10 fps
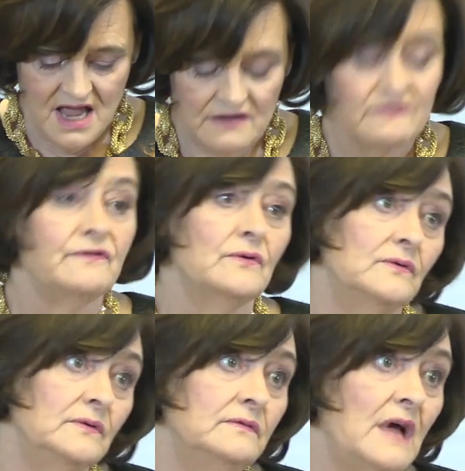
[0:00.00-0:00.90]
and fall
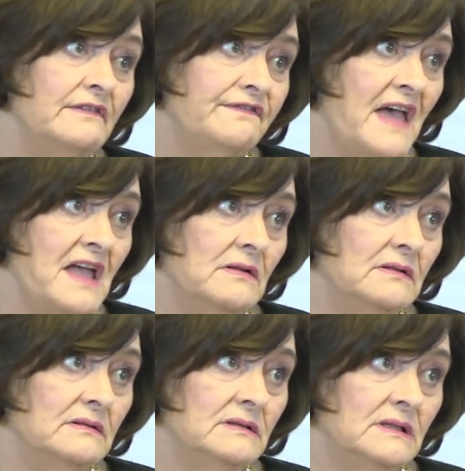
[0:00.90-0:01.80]
and fail.
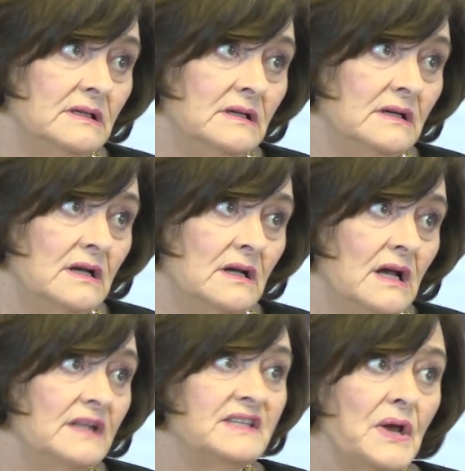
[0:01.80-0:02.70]

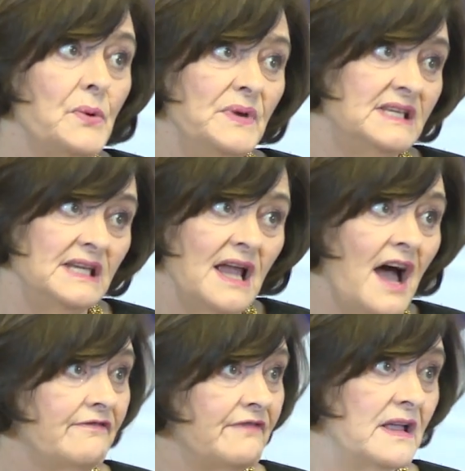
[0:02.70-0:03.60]
And so we see
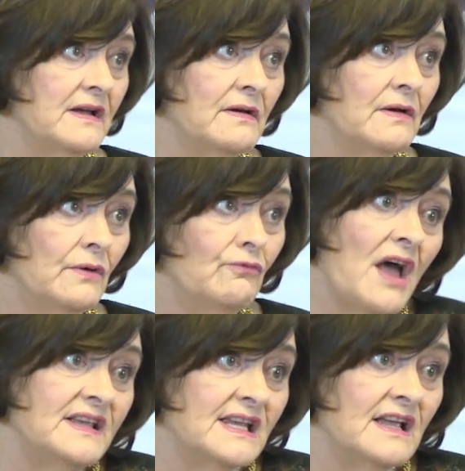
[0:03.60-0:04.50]
Africa
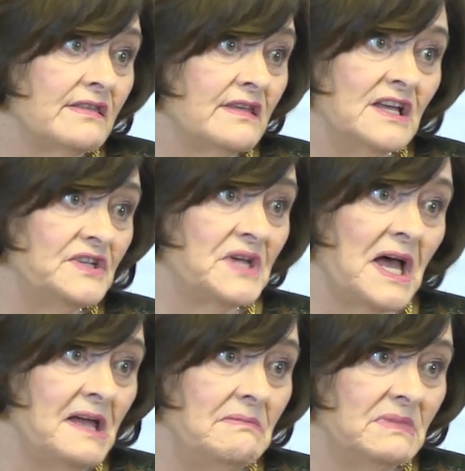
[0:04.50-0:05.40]
rising a third
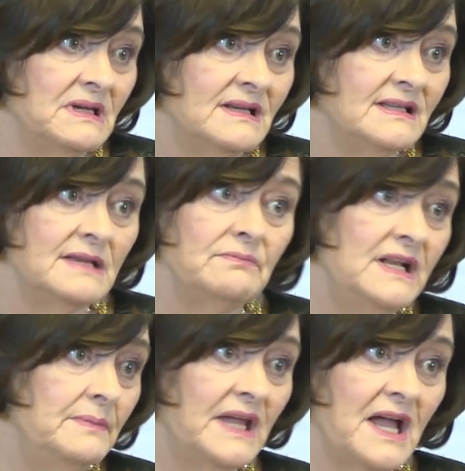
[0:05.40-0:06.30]
time,
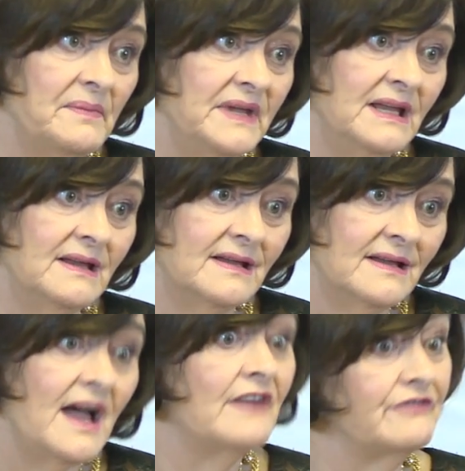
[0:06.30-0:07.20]
simply becoming
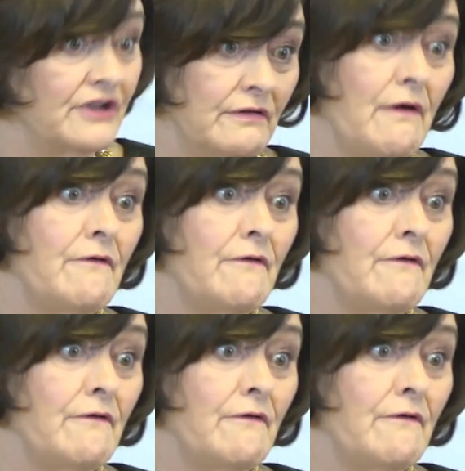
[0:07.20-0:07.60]
Africa